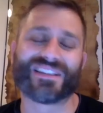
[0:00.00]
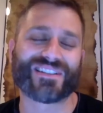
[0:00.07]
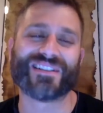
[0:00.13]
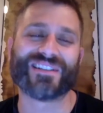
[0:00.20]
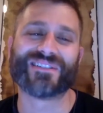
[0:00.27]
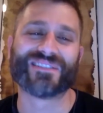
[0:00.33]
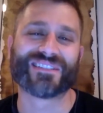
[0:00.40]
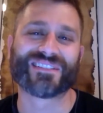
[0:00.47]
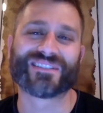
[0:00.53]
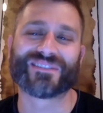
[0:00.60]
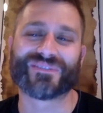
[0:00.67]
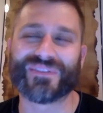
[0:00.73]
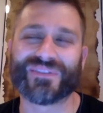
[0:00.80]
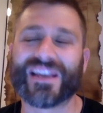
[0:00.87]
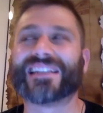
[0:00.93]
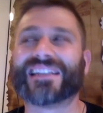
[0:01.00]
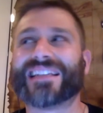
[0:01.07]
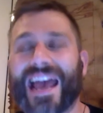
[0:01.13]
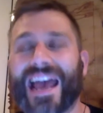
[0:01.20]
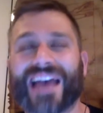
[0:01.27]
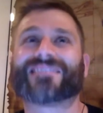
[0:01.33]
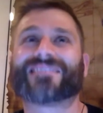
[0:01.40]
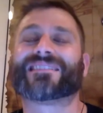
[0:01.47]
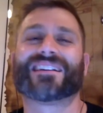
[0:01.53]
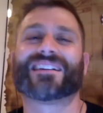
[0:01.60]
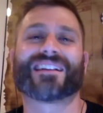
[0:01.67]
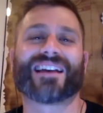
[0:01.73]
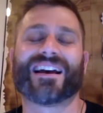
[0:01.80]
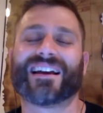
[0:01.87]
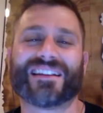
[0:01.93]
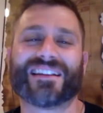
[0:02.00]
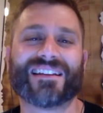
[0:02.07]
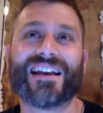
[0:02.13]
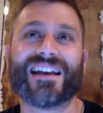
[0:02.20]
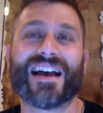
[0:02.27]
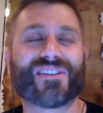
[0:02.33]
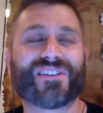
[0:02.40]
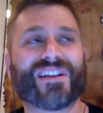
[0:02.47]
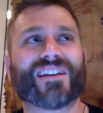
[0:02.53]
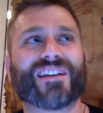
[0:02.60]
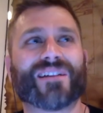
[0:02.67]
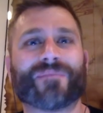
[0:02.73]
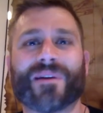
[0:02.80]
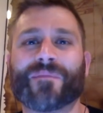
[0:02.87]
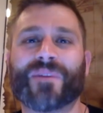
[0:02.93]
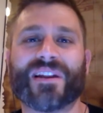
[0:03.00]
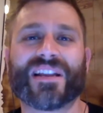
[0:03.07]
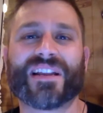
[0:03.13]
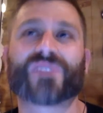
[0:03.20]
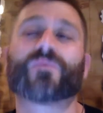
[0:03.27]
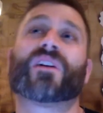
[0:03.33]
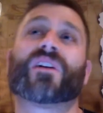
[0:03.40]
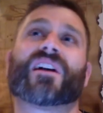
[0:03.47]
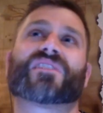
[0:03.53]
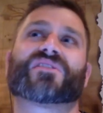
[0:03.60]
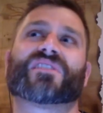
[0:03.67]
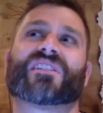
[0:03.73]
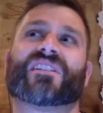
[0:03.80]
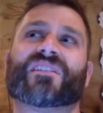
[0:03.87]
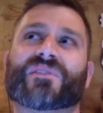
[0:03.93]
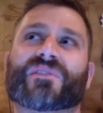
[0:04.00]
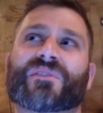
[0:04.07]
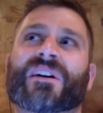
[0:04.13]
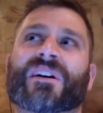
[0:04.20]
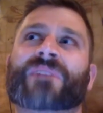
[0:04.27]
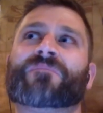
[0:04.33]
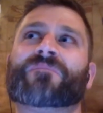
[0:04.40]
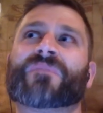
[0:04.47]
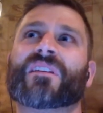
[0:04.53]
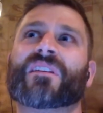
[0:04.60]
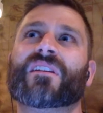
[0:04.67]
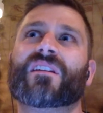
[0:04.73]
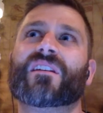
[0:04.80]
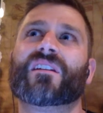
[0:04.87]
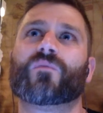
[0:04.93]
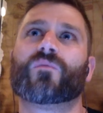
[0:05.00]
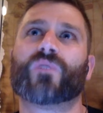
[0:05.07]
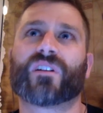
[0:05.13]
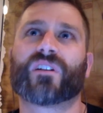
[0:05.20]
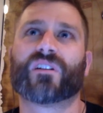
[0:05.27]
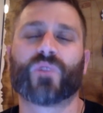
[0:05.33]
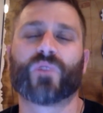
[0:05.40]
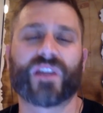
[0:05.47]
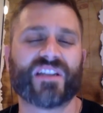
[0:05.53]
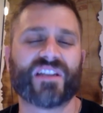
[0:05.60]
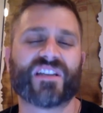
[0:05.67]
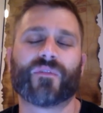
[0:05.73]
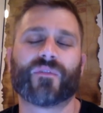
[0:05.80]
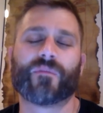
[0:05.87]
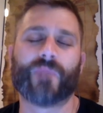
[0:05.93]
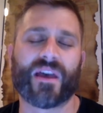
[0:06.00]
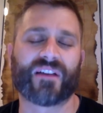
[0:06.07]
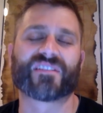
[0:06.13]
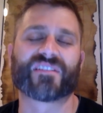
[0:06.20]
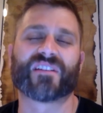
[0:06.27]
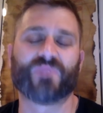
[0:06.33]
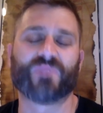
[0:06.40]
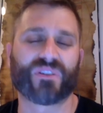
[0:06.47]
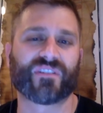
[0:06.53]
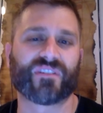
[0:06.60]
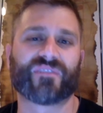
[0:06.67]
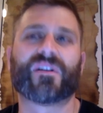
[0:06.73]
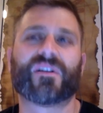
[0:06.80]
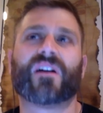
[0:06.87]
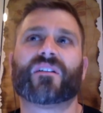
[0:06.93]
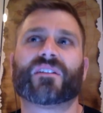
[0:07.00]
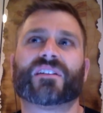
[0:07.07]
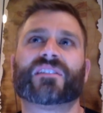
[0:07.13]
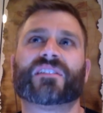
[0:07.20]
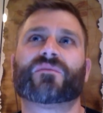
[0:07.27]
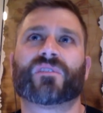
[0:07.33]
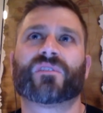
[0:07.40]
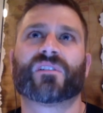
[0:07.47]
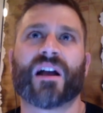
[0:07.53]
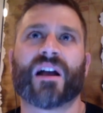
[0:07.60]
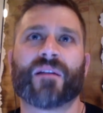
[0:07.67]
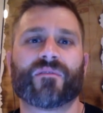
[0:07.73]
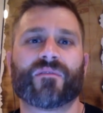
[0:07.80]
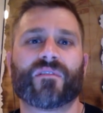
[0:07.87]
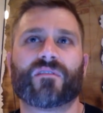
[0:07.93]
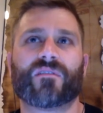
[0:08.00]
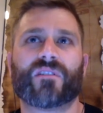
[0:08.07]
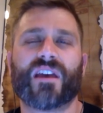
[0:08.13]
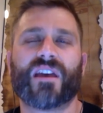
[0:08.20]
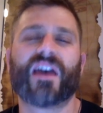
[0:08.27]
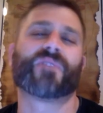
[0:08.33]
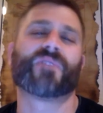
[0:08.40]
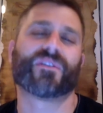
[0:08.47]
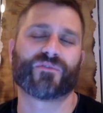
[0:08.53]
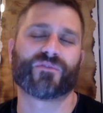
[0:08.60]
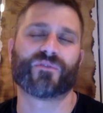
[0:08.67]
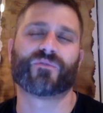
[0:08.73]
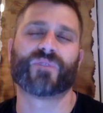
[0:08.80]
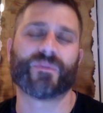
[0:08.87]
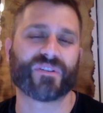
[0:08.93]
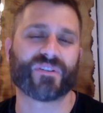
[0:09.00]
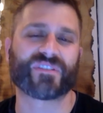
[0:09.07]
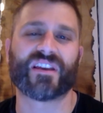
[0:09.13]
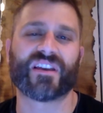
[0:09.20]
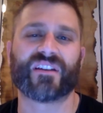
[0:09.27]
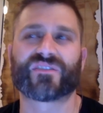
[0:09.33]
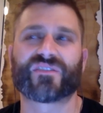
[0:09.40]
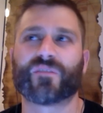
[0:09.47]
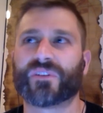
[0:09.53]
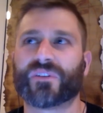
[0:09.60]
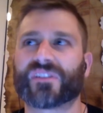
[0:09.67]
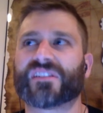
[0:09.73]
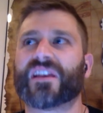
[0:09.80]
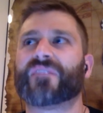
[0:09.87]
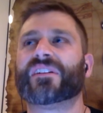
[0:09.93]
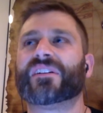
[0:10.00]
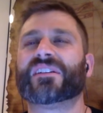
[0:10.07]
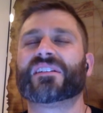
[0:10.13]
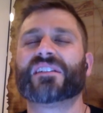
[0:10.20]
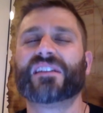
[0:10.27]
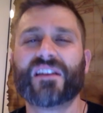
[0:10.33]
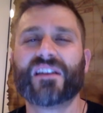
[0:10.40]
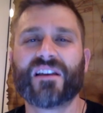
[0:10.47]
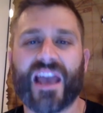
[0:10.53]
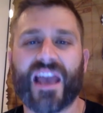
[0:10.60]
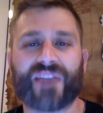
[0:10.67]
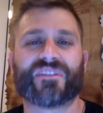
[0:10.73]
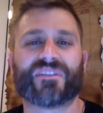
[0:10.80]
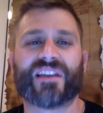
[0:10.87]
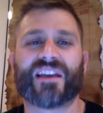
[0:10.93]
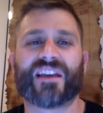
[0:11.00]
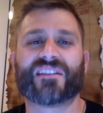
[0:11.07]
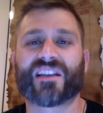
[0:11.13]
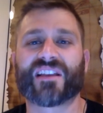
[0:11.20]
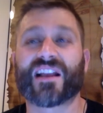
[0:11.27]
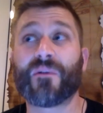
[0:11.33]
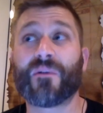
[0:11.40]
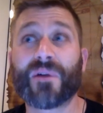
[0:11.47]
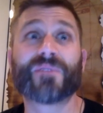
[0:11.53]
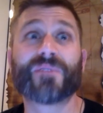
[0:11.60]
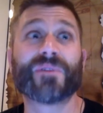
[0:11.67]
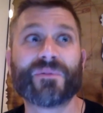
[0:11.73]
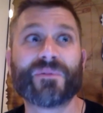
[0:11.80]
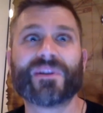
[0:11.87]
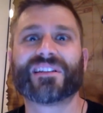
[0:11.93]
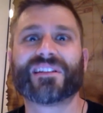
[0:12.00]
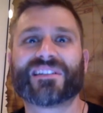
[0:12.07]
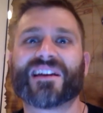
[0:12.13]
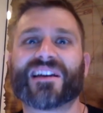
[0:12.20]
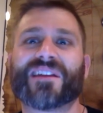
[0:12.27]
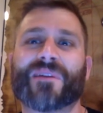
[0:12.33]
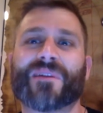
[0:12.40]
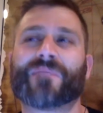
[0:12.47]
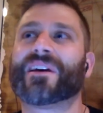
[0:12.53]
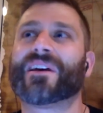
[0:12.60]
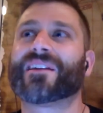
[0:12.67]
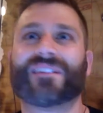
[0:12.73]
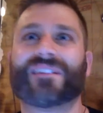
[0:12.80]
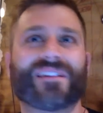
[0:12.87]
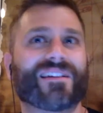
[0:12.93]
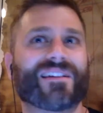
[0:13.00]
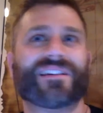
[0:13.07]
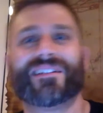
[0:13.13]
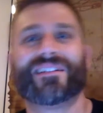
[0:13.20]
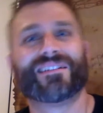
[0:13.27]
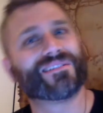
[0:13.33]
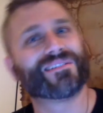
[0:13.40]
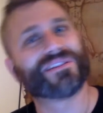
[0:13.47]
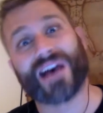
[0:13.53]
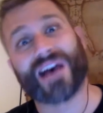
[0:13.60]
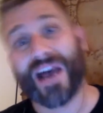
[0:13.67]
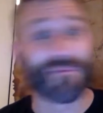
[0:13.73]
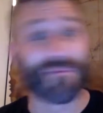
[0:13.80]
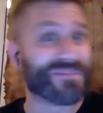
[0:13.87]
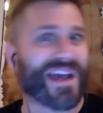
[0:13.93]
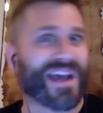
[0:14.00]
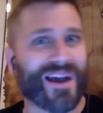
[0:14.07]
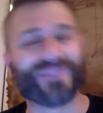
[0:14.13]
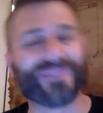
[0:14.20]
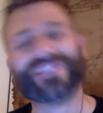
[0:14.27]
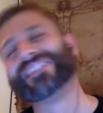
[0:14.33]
she was fantastic. I I yeah. try telling my buddy because we're actually going to um we're gonna we're getting done with Malazan, Book of the Fallen. We're on yeah. halfway through Reaper's Gale, so book seven. And after okay. that, he's like, I want to read Wheel of Time. I'm like, I'm down.